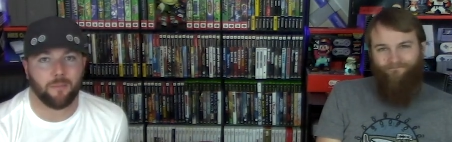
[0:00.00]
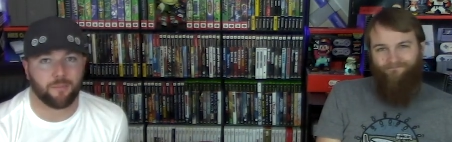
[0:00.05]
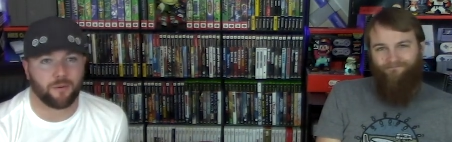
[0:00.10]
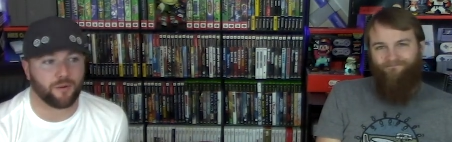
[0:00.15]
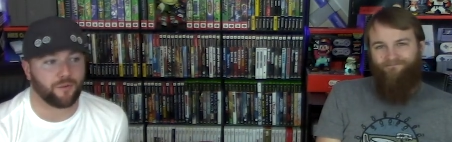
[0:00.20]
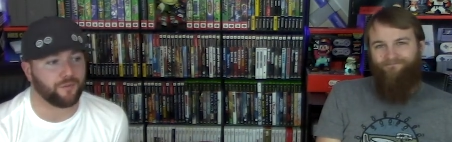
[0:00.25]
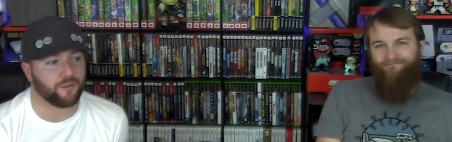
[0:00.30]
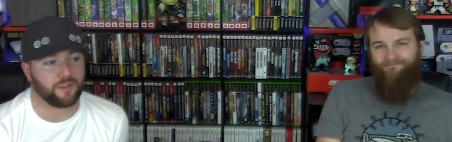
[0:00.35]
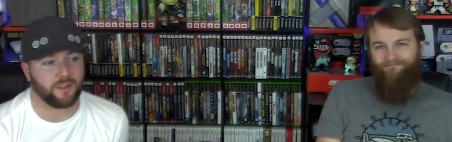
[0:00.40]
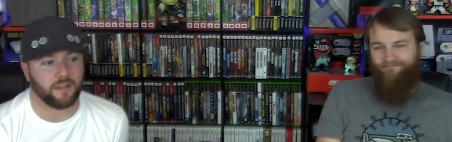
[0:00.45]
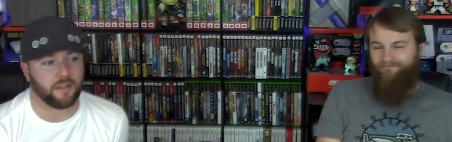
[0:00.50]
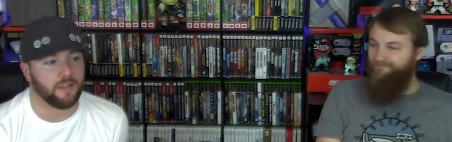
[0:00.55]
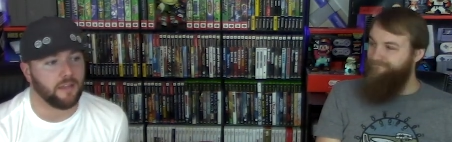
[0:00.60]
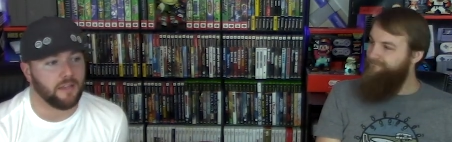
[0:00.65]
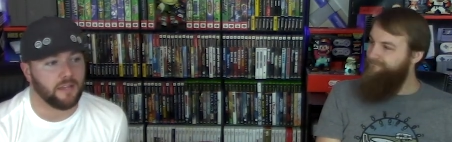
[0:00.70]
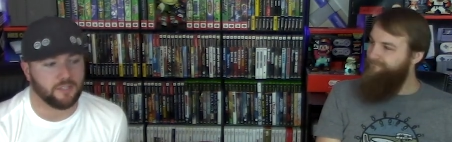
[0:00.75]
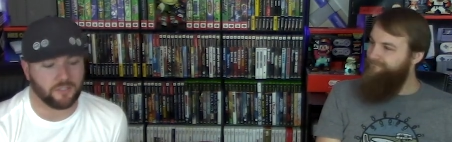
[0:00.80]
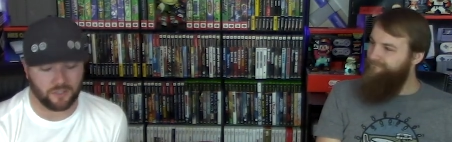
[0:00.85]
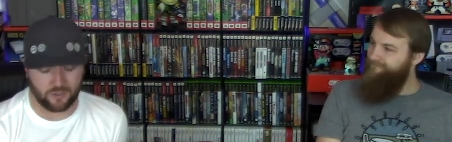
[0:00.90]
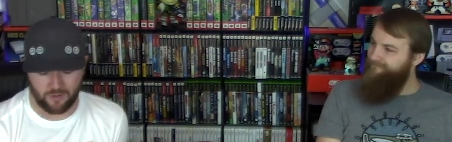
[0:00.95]
Speaker 1: perfectly.
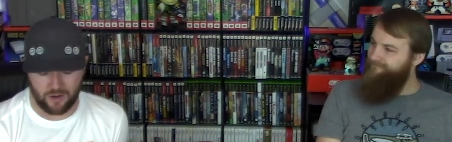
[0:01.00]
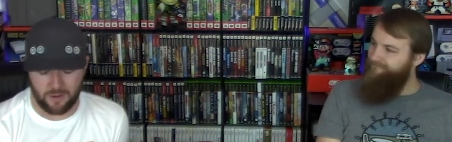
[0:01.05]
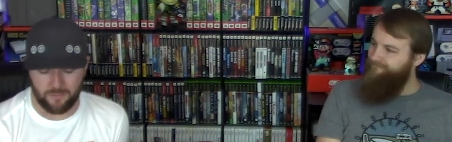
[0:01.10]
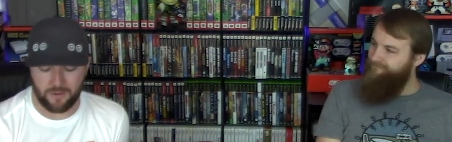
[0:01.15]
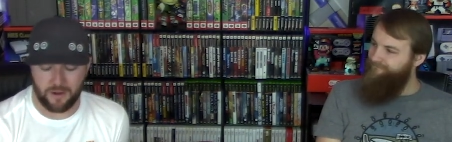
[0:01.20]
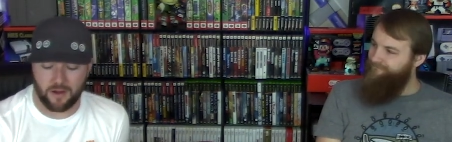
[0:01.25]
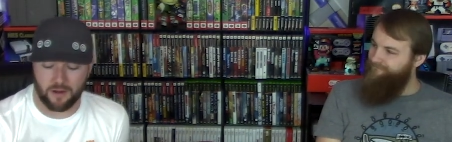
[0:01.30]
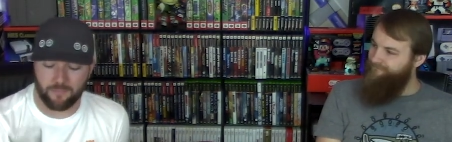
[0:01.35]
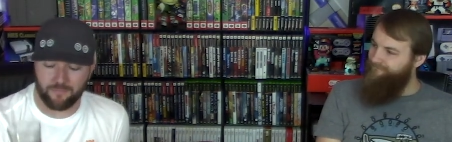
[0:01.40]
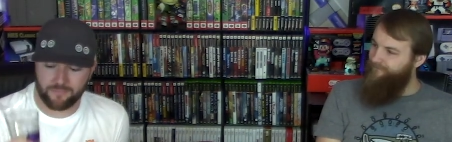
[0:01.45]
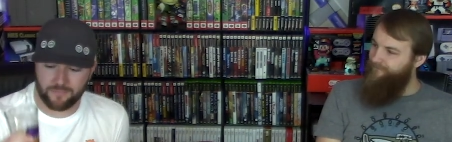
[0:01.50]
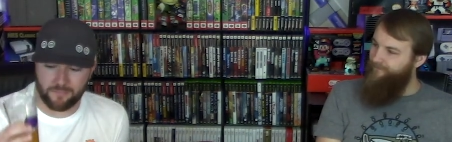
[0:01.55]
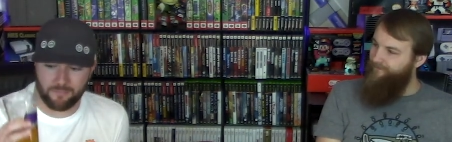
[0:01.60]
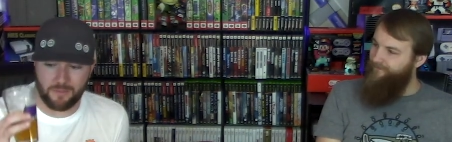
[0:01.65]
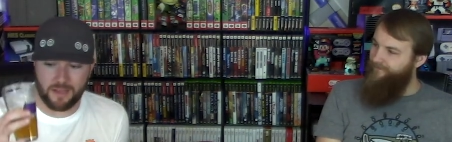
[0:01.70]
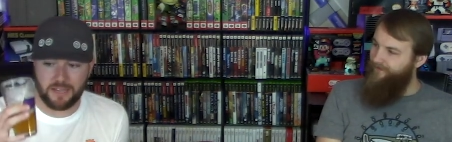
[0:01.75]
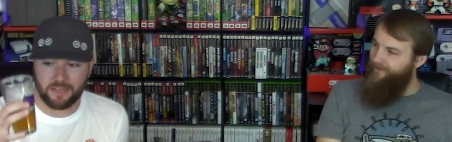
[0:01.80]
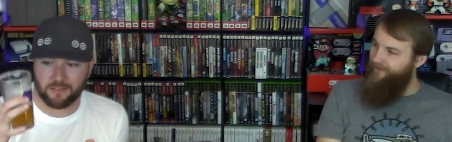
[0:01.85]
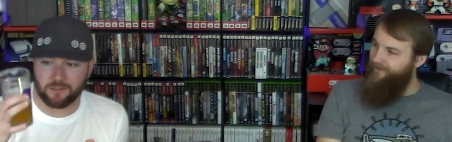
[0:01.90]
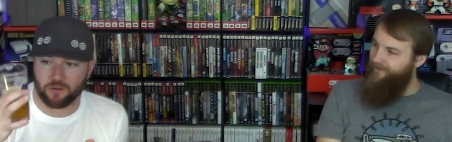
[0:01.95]
It's a great beer.
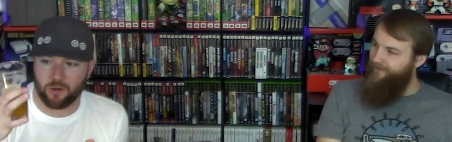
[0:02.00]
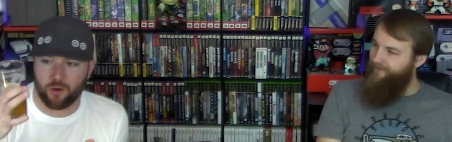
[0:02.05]
Mine's